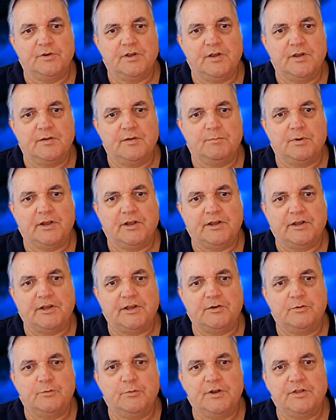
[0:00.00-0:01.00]
and play it
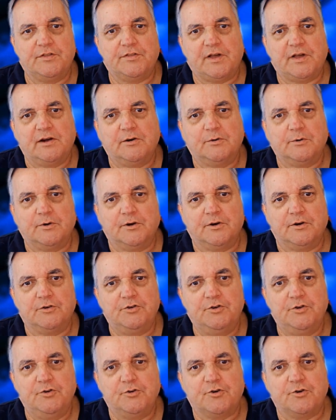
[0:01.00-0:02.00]
with our
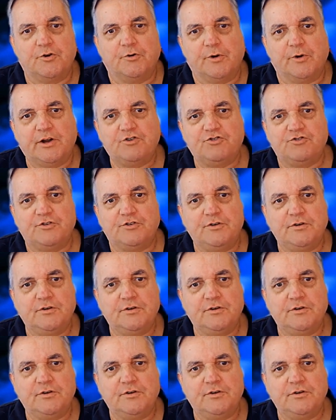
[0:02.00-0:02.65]
new correction.